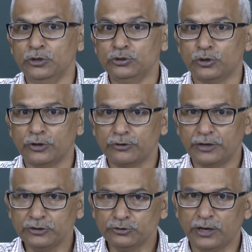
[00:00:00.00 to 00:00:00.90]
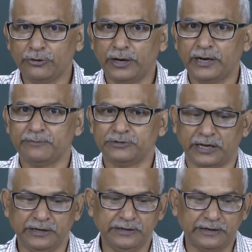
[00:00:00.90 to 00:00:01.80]
So, now that is why I am
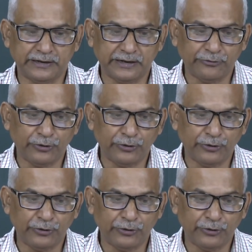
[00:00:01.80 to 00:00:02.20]
saying we